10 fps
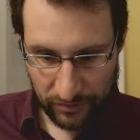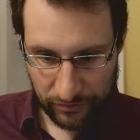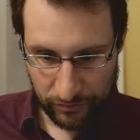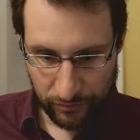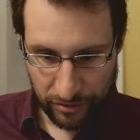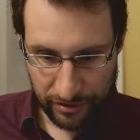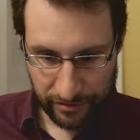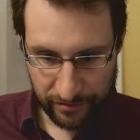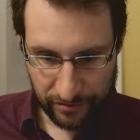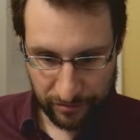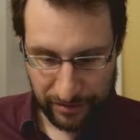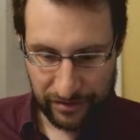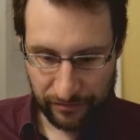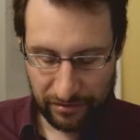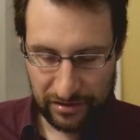
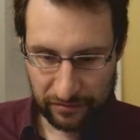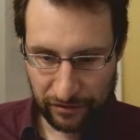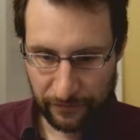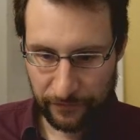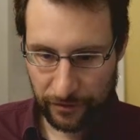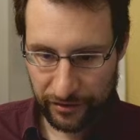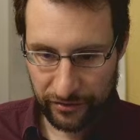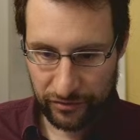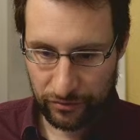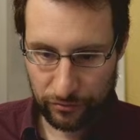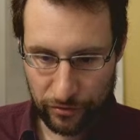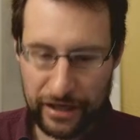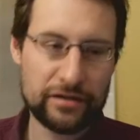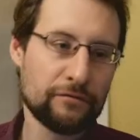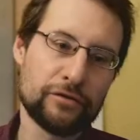223,142,
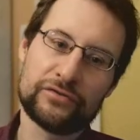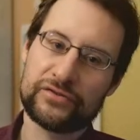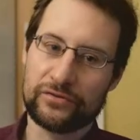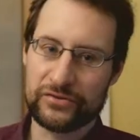81 or so.